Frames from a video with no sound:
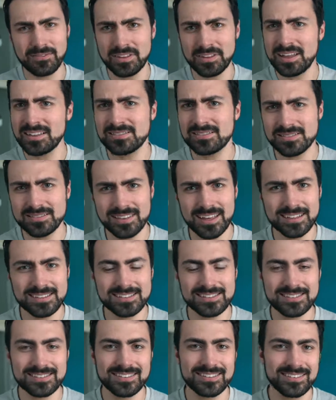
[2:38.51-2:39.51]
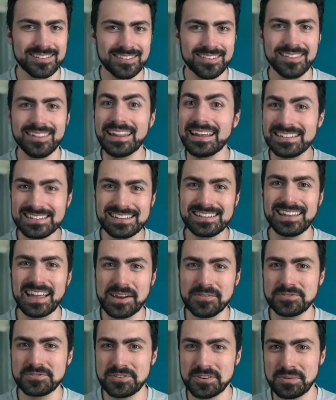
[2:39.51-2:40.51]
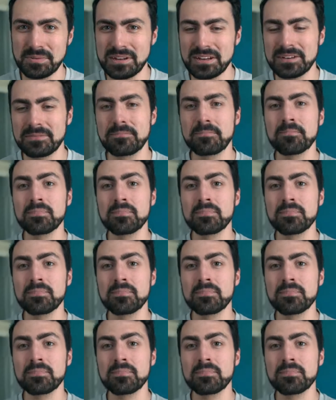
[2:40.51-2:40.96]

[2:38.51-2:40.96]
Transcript: That's lazy live streaming.